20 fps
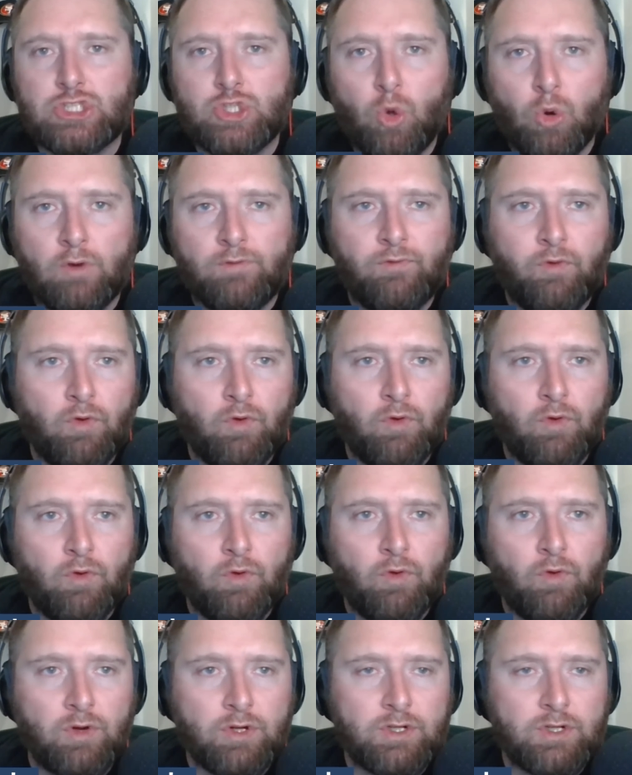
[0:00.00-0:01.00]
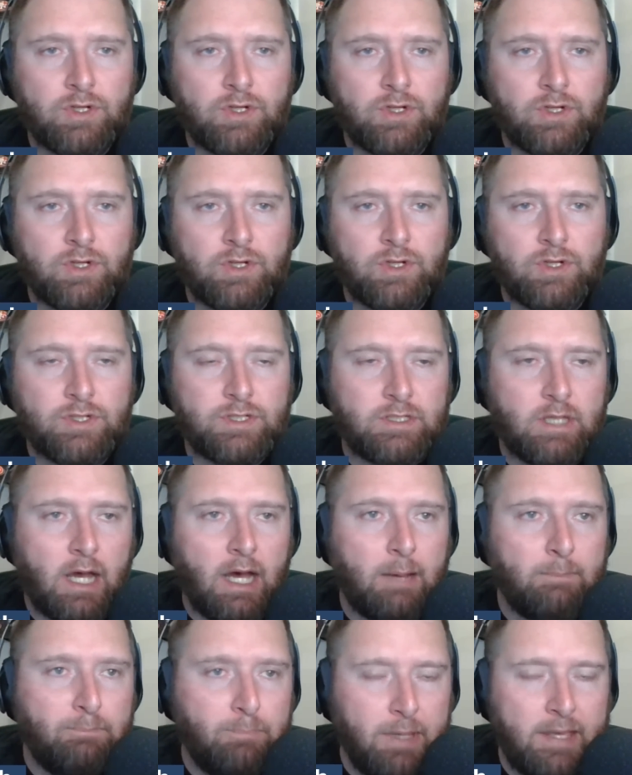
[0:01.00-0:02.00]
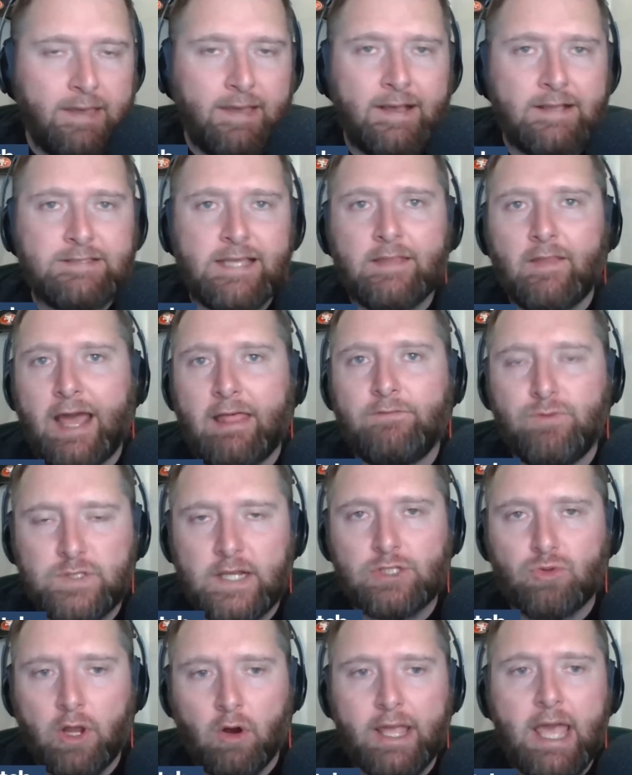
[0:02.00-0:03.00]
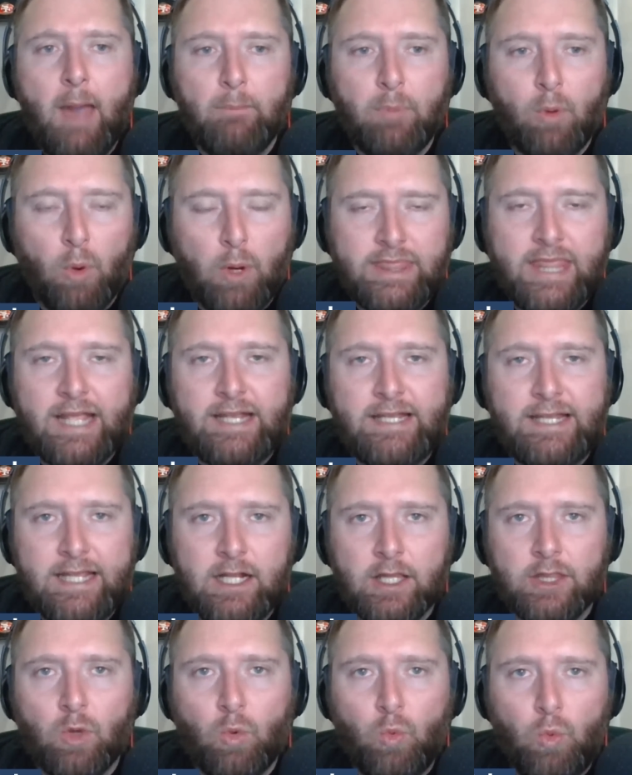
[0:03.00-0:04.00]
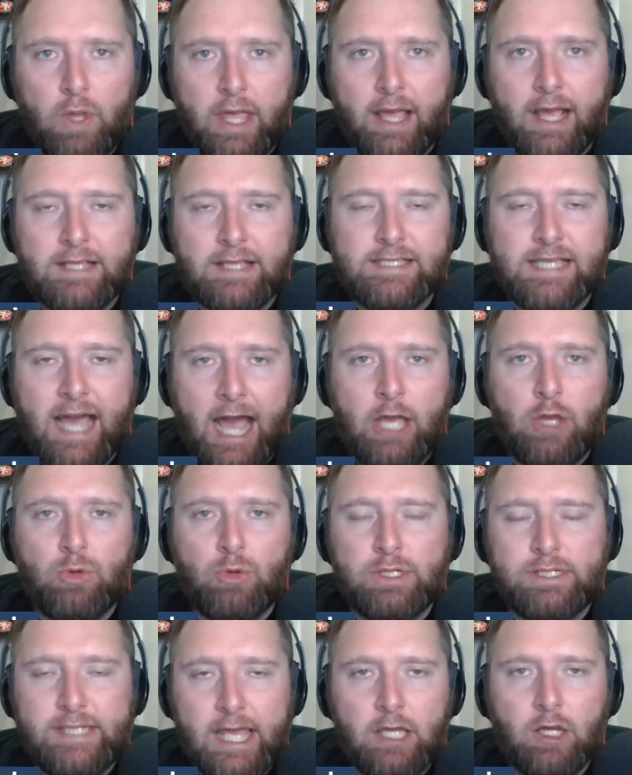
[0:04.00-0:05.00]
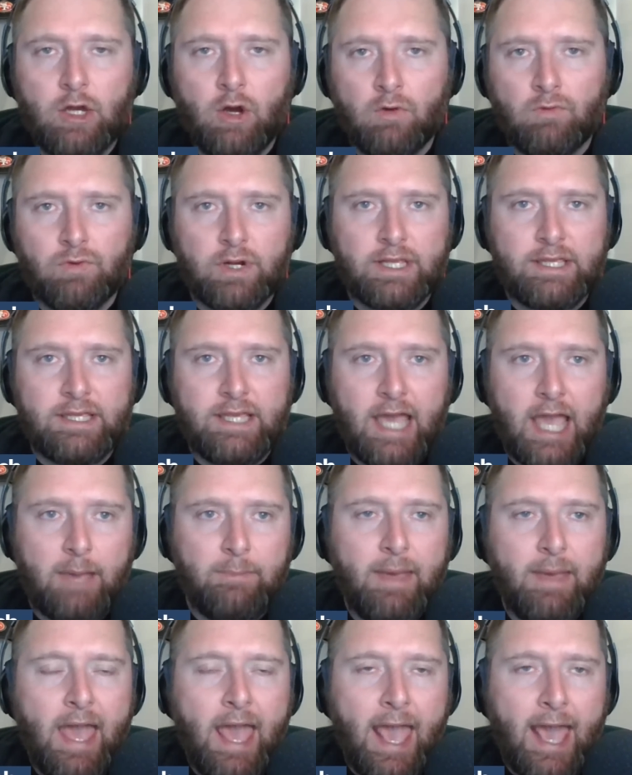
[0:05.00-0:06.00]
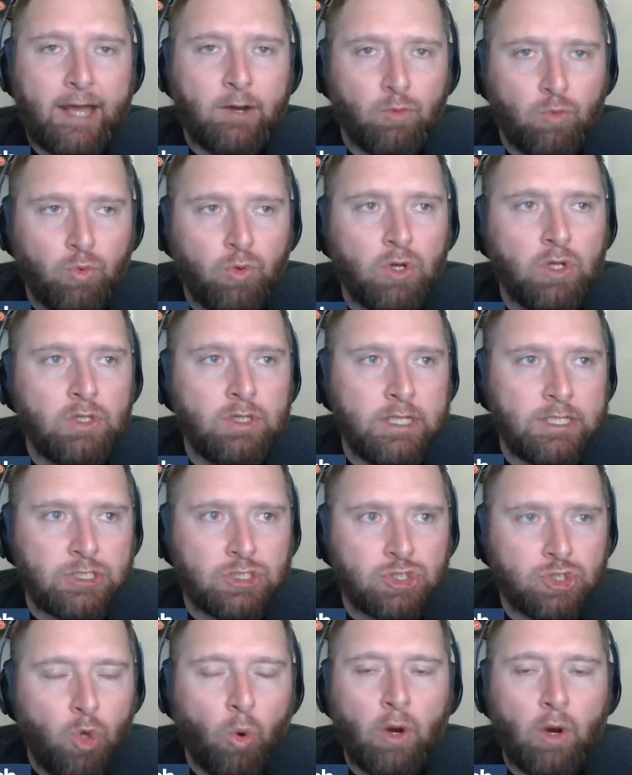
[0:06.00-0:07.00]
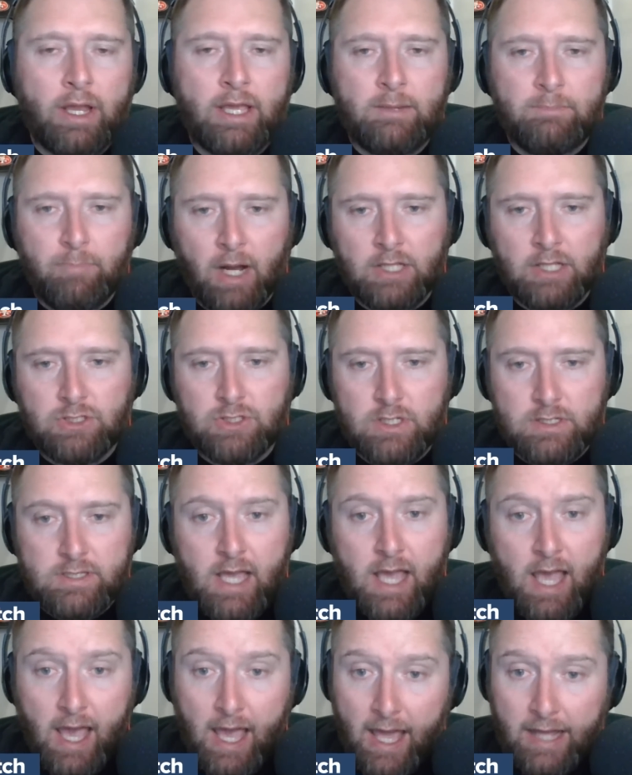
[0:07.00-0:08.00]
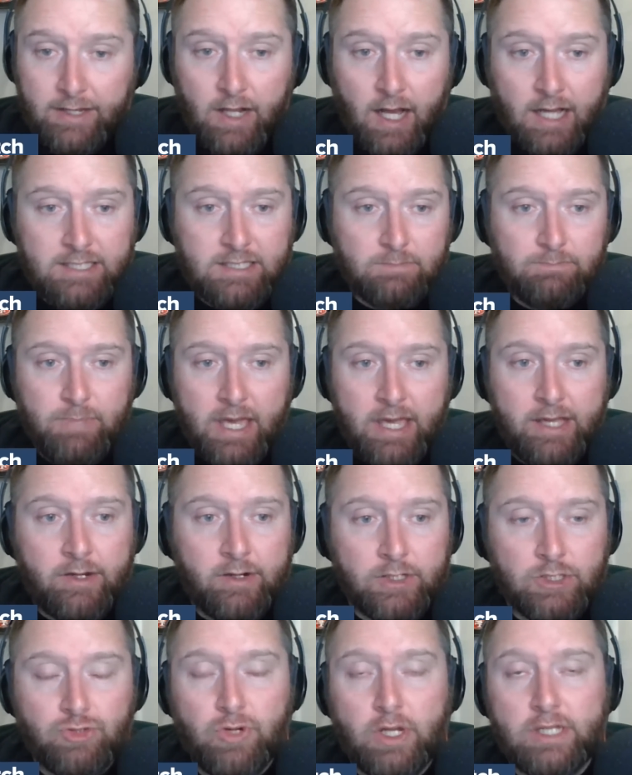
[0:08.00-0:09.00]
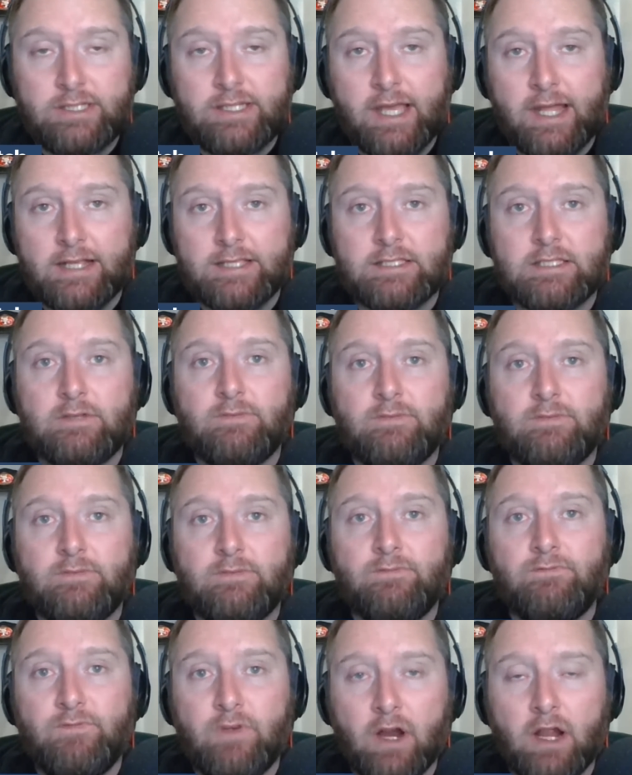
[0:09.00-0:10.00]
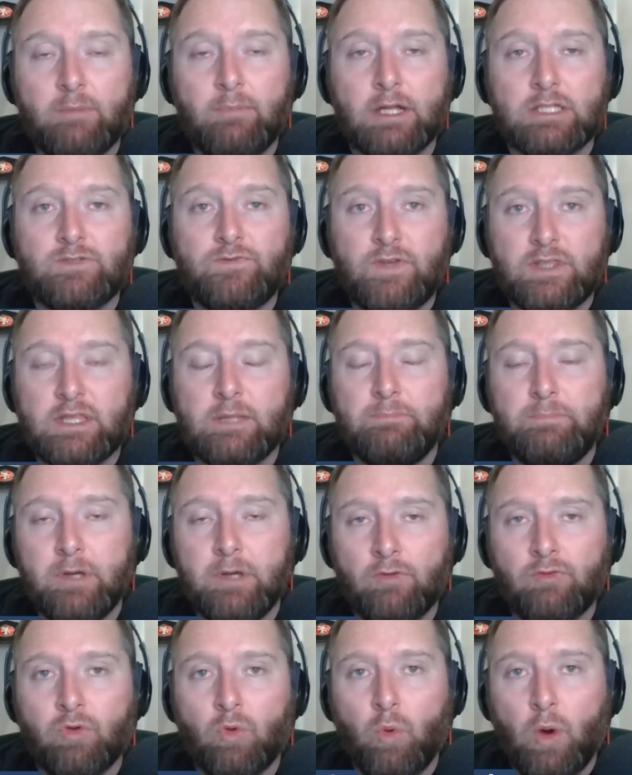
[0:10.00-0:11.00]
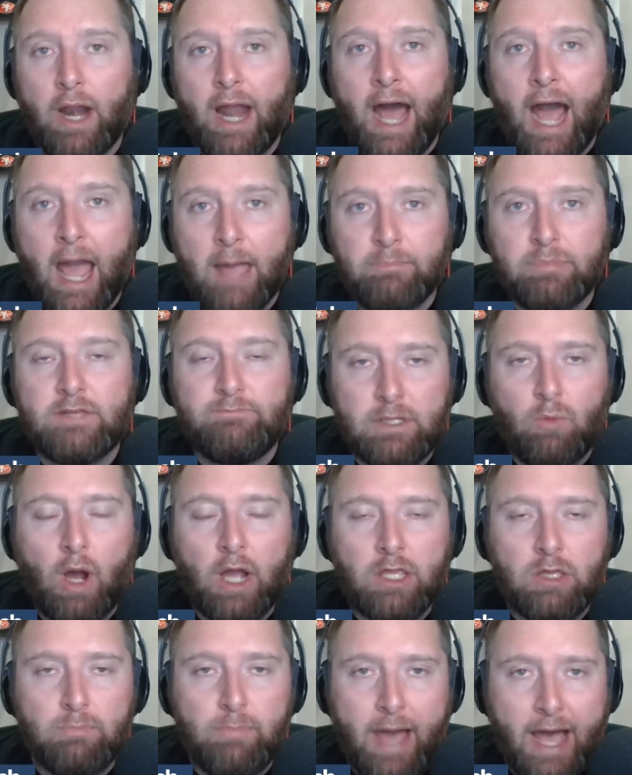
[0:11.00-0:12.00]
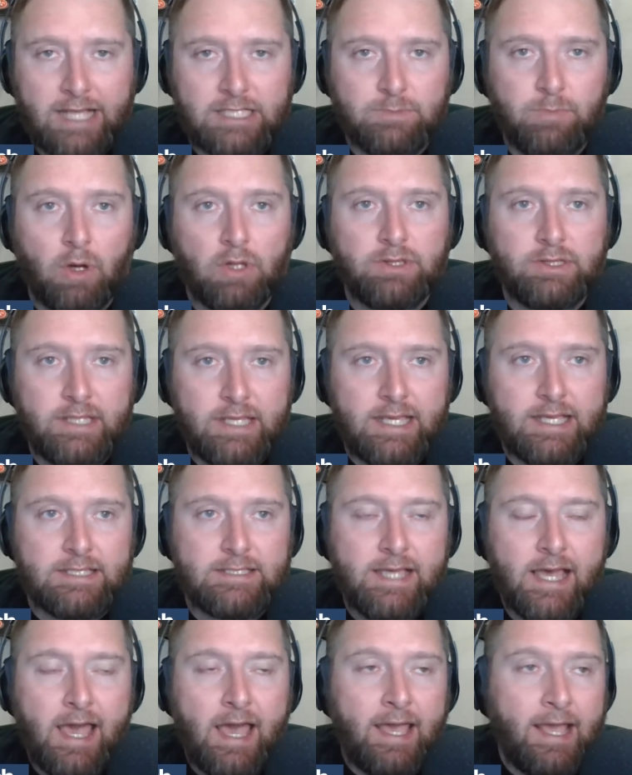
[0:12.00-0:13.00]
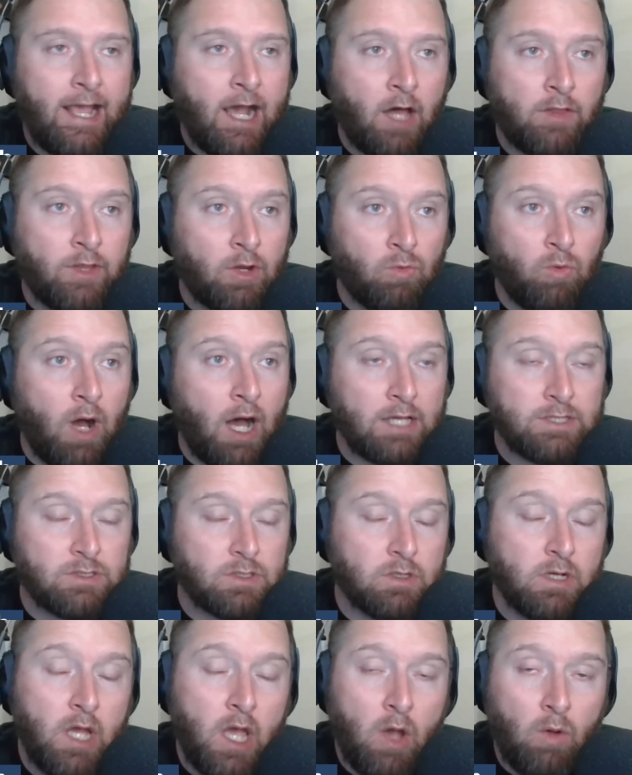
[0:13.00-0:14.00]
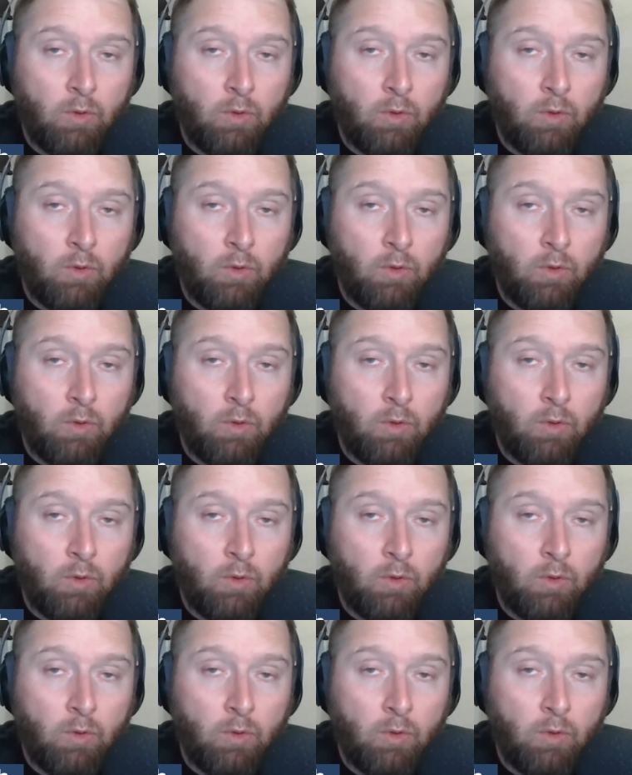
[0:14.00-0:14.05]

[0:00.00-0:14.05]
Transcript: score first bigs in a guy like Fuseni Traore. But what they need on the wing is a guy who can take over a game and really score in bunches. And Dawson Baker and Trey Tennyson very much fit the bill for what I believe BYU basketball needs on their roster.